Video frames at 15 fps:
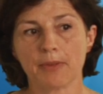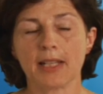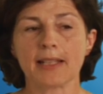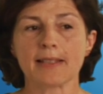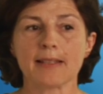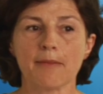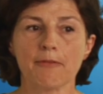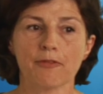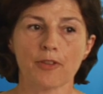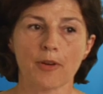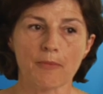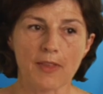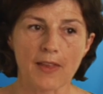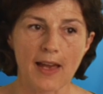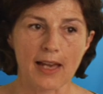but except
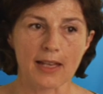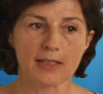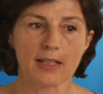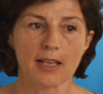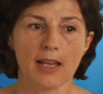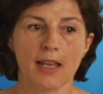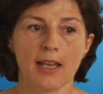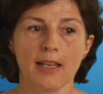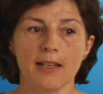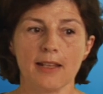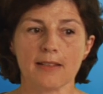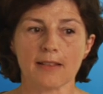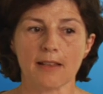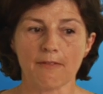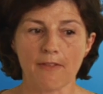from that, it
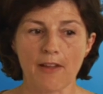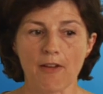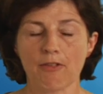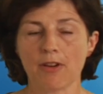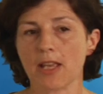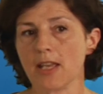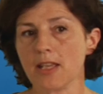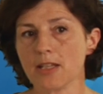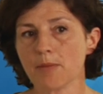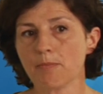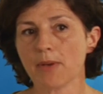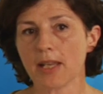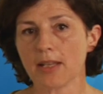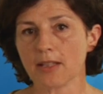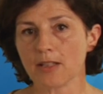is a very
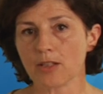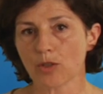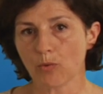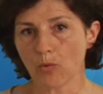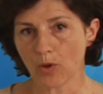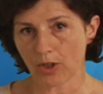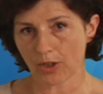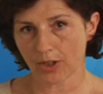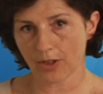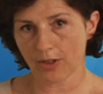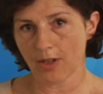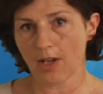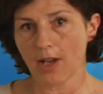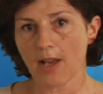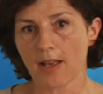independent work.
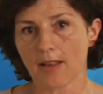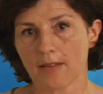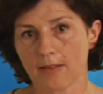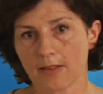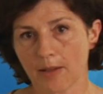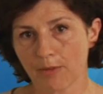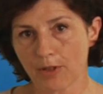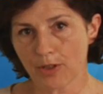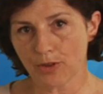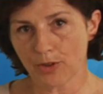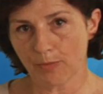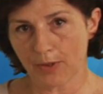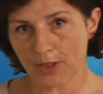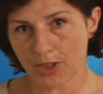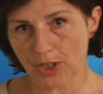The
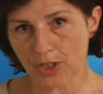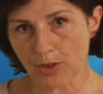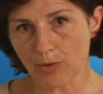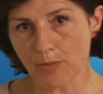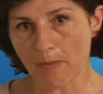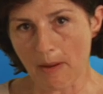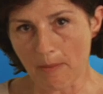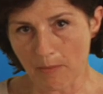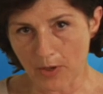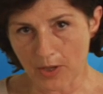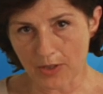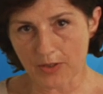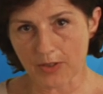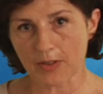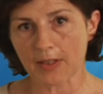WBGU
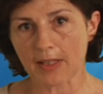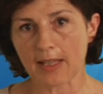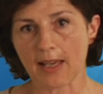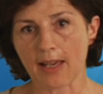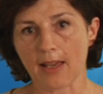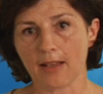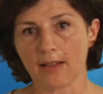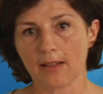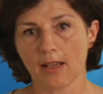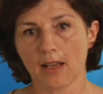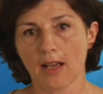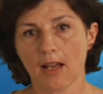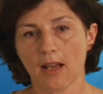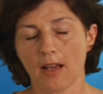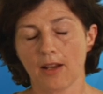members can
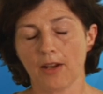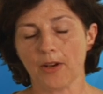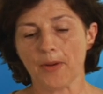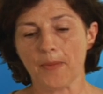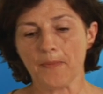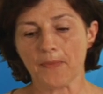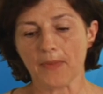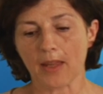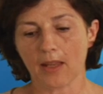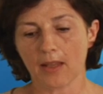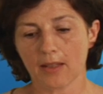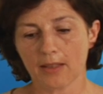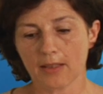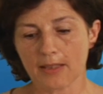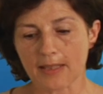
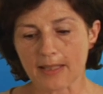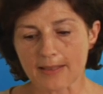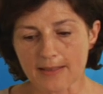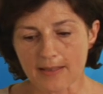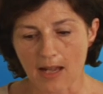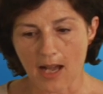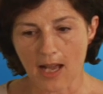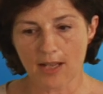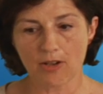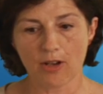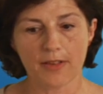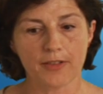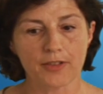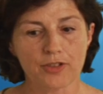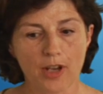decide
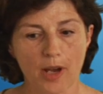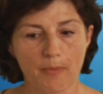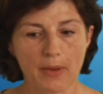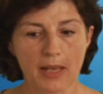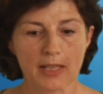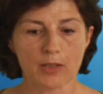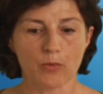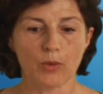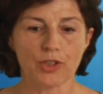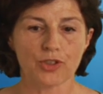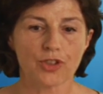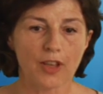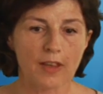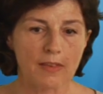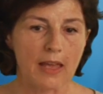on the topics
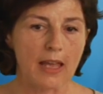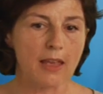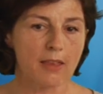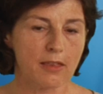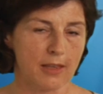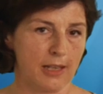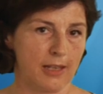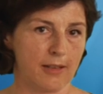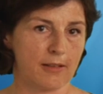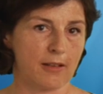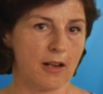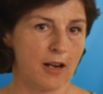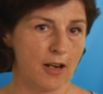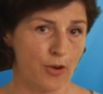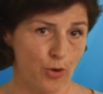which they think
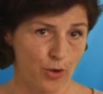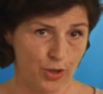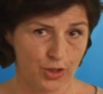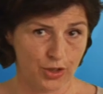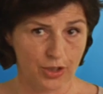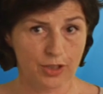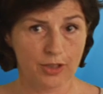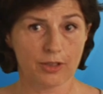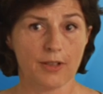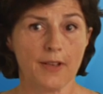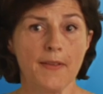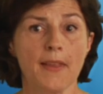are urgent.